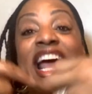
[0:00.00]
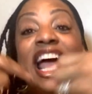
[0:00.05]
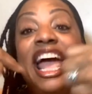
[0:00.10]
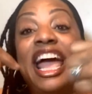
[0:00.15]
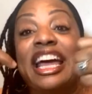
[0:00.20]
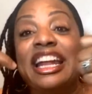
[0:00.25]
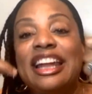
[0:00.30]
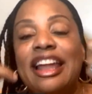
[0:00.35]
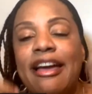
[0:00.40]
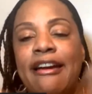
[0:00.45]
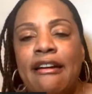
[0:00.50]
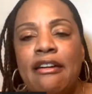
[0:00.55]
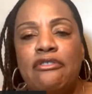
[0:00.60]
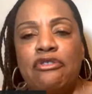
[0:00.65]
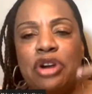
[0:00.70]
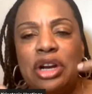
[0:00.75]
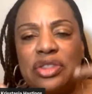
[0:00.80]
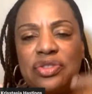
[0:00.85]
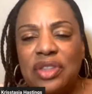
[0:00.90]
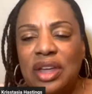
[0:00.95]
And
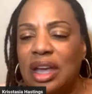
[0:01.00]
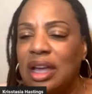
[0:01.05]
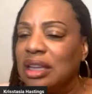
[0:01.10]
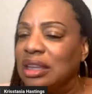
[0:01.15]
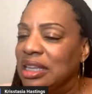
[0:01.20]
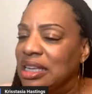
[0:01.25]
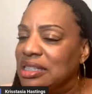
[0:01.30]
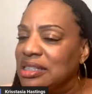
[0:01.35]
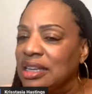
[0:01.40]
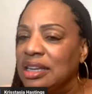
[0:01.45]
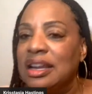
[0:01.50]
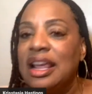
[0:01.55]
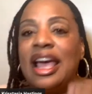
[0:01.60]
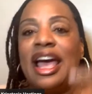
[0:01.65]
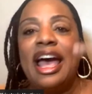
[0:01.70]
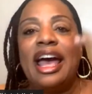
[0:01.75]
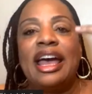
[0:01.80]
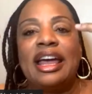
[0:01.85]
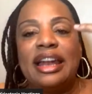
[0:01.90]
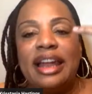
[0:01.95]
everything, listen,
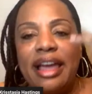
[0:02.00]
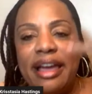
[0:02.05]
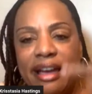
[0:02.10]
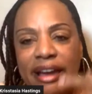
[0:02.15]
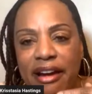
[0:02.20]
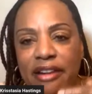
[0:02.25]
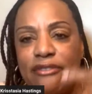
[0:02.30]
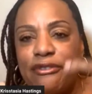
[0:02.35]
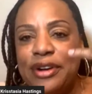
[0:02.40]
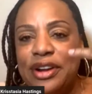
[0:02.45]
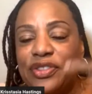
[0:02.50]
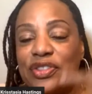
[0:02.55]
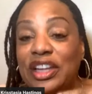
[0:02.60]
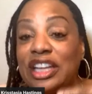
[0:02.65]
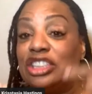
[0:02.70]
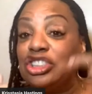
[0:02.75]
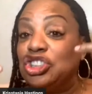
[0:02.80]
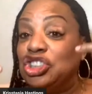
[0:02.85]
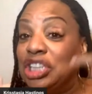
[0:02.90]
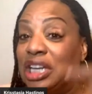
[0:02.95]
and
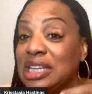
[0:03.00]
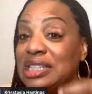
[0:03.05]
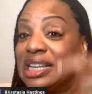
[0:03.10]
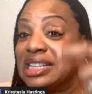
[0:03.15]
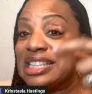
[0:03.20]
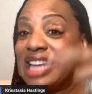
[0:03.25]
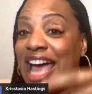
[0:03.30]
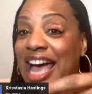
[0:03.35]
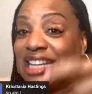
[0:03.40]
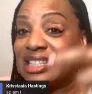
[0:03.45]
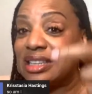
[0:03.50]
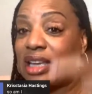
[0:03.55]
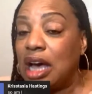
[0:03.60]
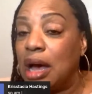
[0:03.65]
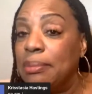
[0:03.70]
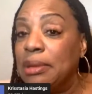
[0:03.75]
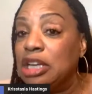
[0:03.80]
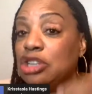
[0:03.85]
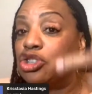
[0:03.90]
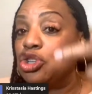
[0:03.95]
everything Jesus has
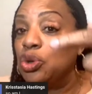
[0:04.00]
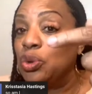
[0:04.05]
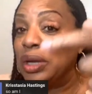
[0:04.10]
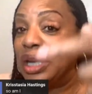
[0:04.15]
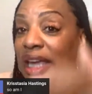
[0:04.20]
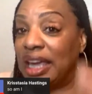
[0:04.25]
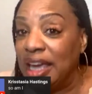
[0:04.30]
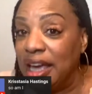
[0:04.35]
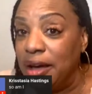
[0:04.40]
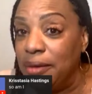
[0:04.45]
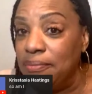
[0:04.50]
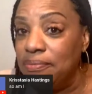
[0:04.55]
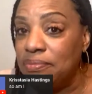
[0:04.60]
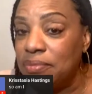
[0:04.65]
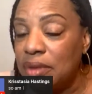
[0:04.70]
coming to him,